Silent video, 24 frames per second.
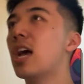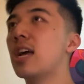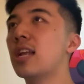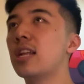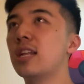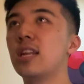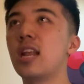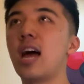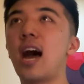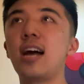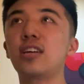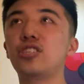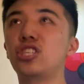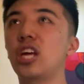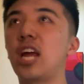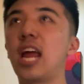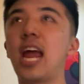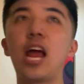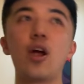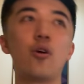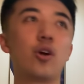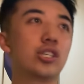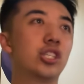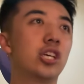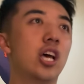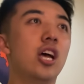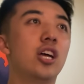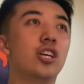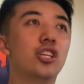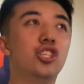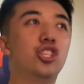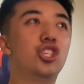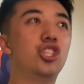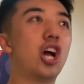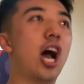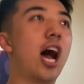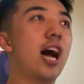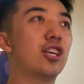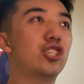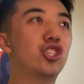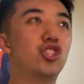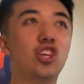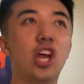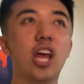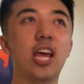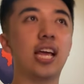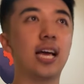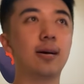Najee Harris, Josh
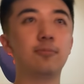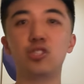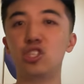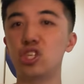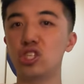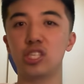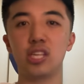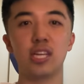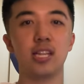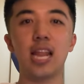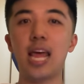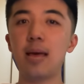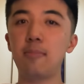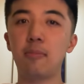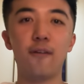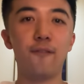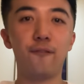Jacobs, just to name a